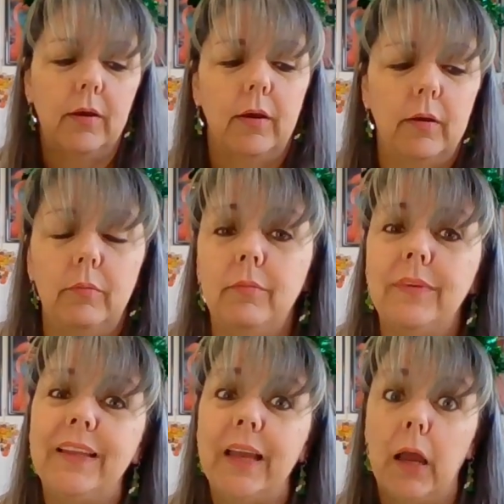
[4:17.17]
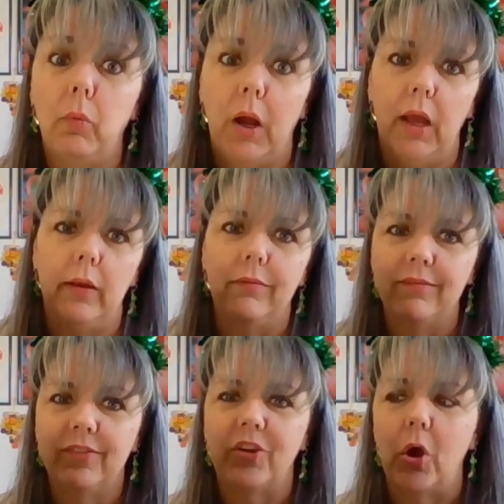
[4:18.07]
DIY.
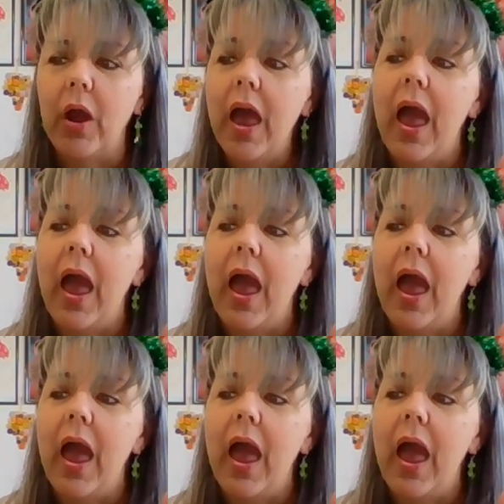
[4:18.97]
So,